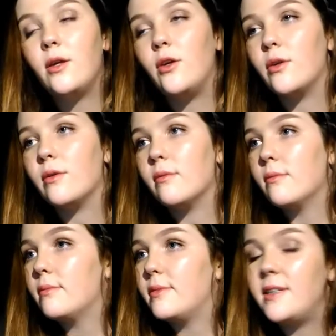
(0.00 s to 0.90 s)
you can
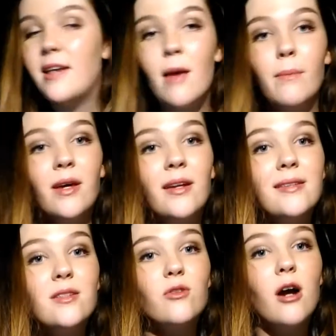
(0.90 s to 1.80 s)
DM me on
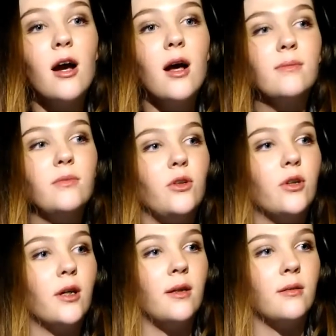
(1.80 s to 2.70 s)
Instagram,
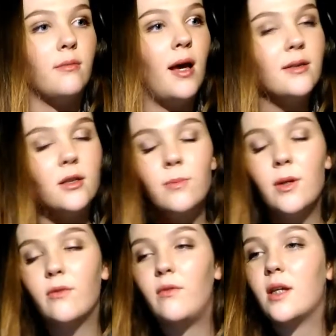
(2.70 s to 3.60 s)
you can message
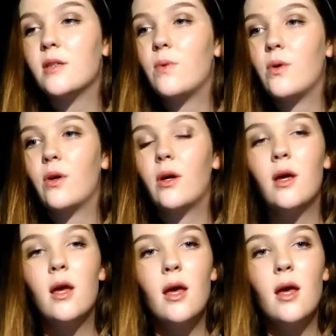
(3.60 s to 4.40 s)
me on Facebook.